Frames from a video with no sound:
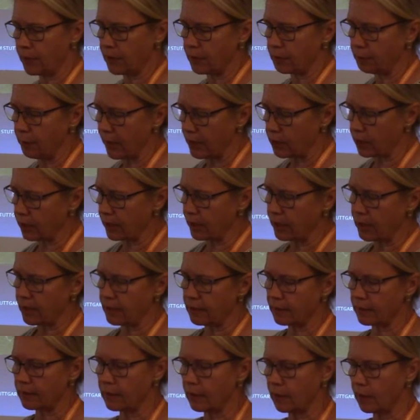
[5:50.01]
especially
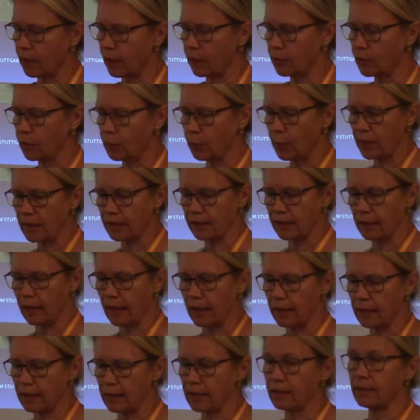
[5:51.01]
in eastern
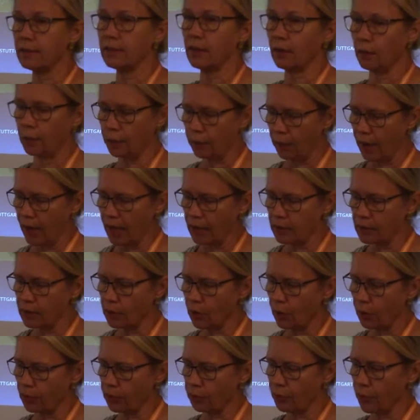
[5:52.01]
Switzerland, eastern
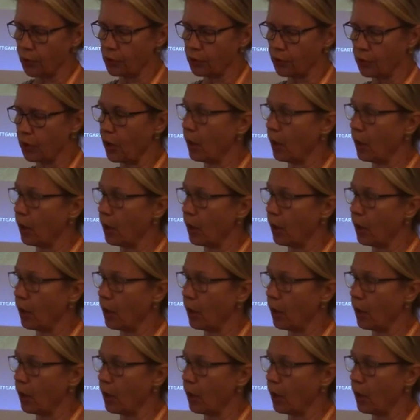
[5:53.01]
France, Austria,